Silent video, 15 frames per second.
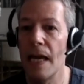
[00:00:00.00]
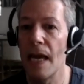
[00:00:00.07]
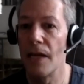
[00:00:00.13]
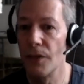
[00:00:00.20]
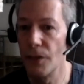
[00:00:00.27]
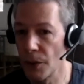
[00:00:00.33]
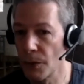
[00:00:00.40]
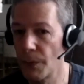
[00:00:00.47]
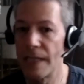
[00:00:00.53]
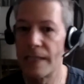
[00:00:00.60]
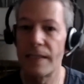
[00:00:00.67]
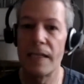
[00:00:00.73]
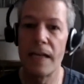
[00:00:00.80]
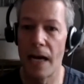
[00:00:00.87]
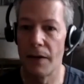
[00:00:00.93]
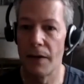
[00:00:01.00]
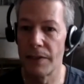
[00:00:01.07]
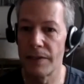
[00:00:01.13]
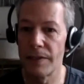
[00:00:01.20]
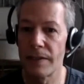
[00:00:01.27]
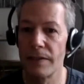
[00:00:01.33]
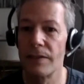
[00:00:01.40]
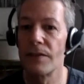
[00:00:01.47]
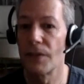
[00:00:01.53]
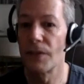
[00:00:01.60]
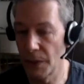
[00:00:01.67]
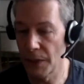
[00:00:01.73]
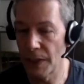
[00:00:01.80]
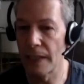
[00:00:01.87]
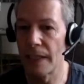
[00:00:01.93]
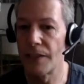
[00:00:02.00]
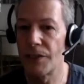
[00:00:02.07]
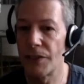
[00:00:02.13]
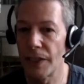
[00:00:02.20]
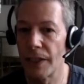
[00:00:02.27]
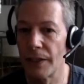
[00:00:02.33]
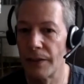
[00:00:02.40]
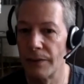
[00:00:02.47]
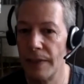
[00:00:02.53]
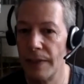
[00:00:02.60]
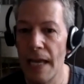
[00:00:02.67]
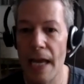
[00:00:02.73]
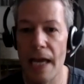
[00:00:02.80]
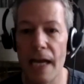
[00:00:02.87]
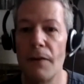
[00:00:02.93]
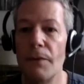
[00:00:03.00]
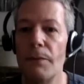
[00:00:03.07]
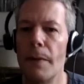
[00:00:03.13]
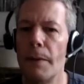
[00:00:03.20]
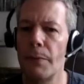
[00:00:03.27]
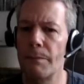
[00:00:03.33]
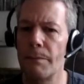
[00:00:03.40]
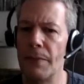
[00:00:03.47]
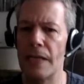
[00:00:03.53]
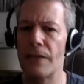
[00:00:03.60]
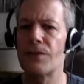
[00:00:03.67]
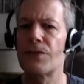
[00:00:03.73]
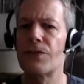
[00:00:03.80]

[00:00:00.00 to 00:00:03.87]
and you're wasting ours so we're going to let you go and i remember being